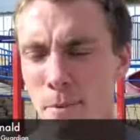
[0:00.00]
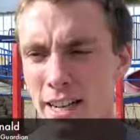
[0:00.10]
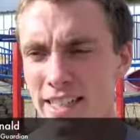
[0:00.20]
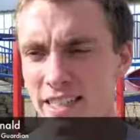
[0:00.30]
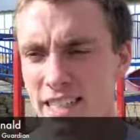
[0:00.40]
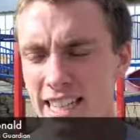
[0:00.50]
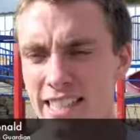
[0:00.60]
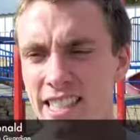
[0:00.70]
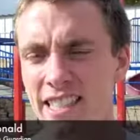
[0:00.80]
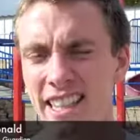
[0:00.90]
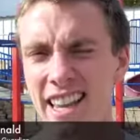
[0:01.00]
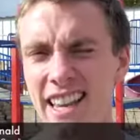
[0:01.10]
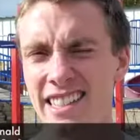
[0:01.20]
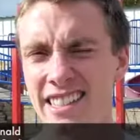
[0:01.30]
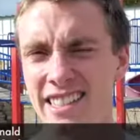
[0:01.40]
By teaching
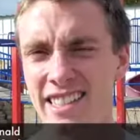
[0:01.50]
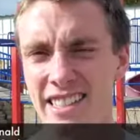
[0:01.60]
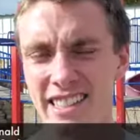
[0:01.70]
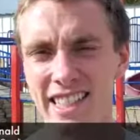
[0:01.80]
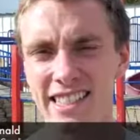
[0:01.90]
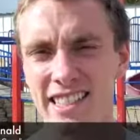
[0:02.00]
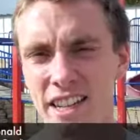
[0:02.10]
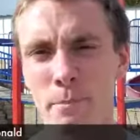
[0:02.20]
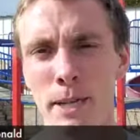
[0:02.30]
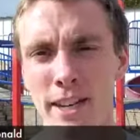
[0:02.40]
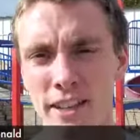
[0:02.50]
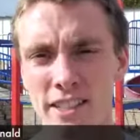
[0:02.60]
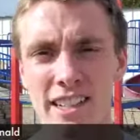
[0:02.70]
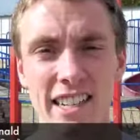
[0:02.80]
kids to teach their peers,